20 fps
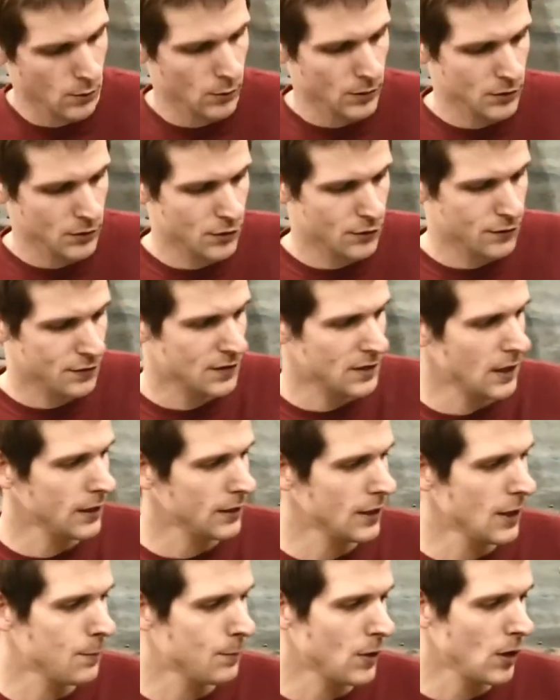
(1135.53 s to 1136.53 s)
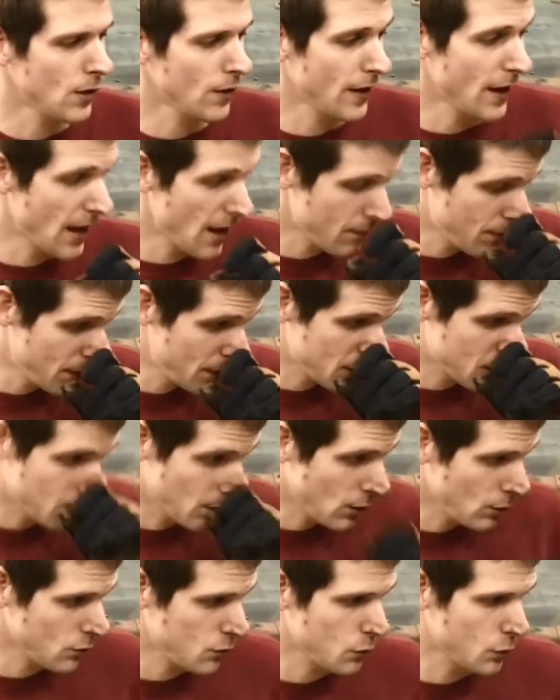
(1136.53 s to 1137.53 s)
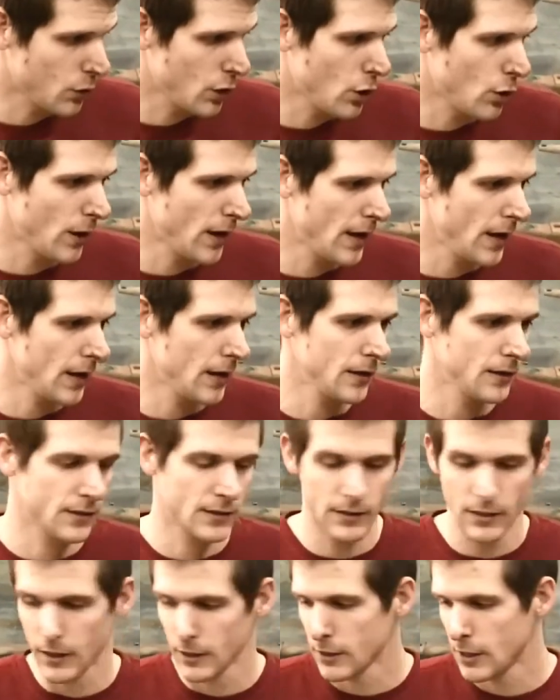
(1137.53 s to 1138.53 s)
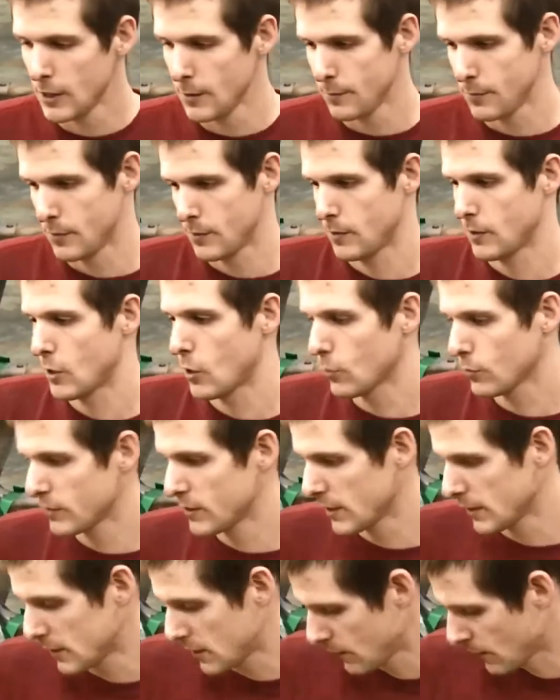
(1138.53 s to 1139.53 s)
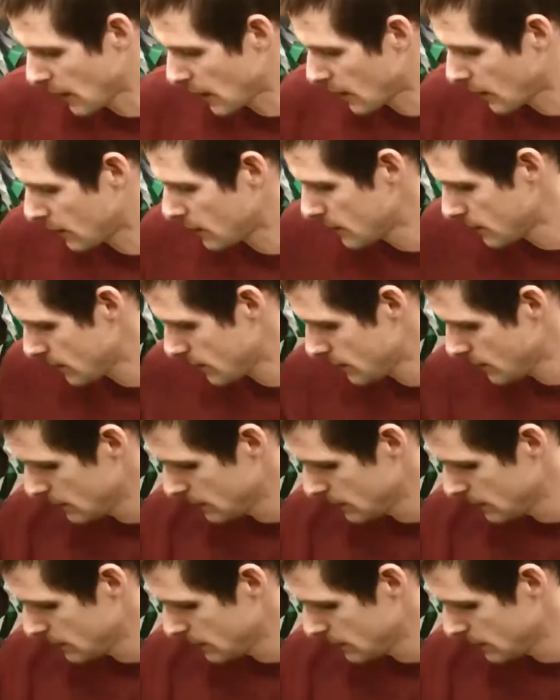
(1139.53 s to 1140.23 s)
once you've snugged up all the 1/2-inch bolts, we'll go ahead and snug up all 6 of our